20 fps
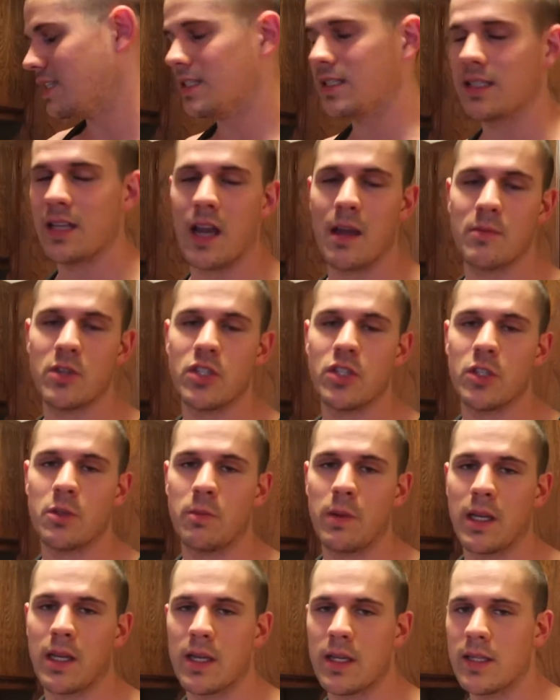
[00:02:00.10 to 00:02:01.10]
this time is
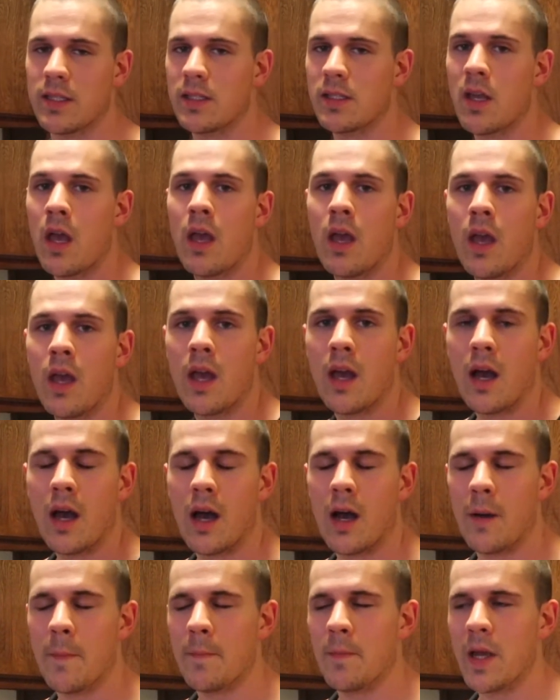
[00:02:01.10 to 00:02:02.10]
just because
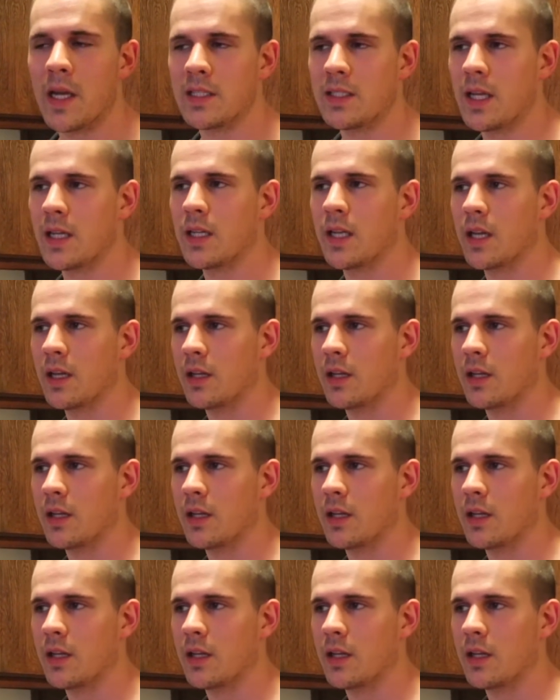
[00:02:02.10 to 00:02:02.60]
I tend to